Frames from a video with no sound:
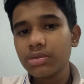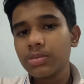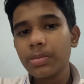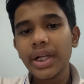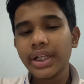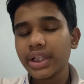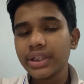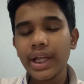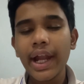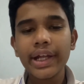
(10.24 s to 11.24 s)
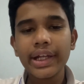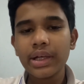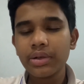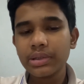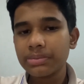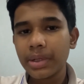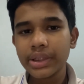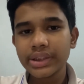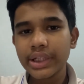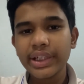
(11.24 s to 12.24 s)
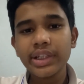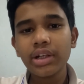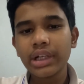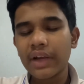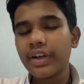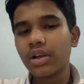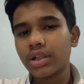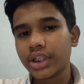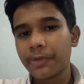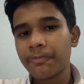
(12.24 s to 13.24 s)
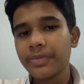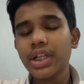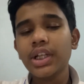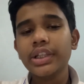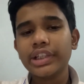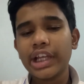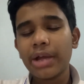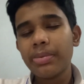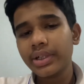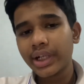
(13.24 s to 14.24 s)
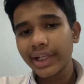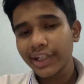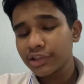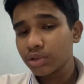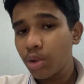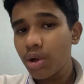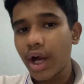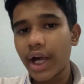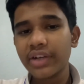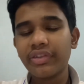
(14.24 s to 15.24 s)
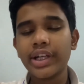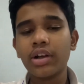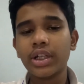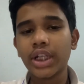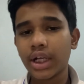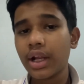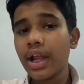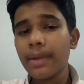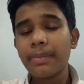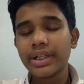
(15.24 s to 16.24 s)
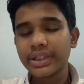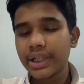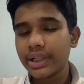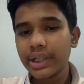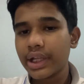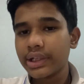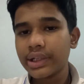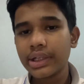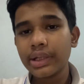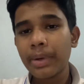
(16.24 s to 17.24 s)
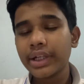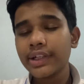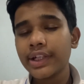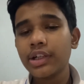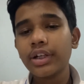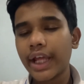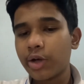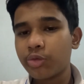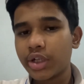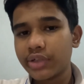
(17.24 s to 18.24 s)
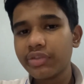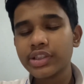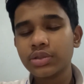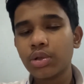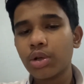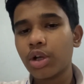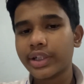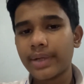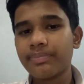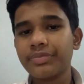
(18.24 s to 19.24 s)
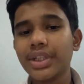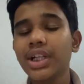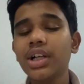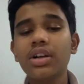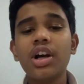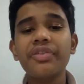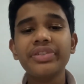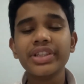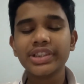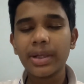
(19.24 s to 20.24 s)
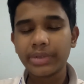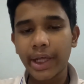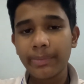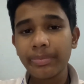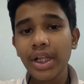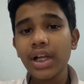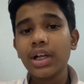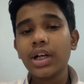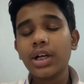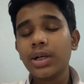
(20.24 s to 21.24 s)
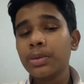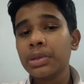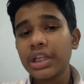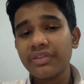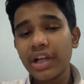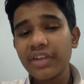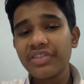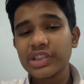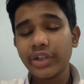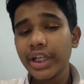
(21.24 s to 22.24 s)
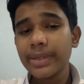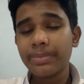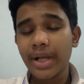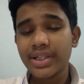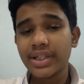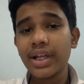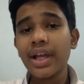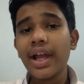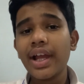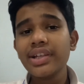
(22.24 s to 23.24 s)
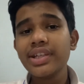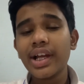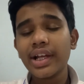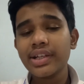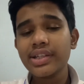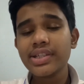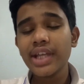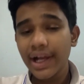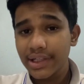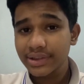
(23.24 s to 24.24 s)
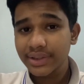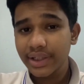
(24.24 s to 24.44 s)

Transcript: But they had but they did not have a daughter. They have been trying so hard for a daughter, but they did not have one for so long time. After some time, the wife was very depressed, and she asked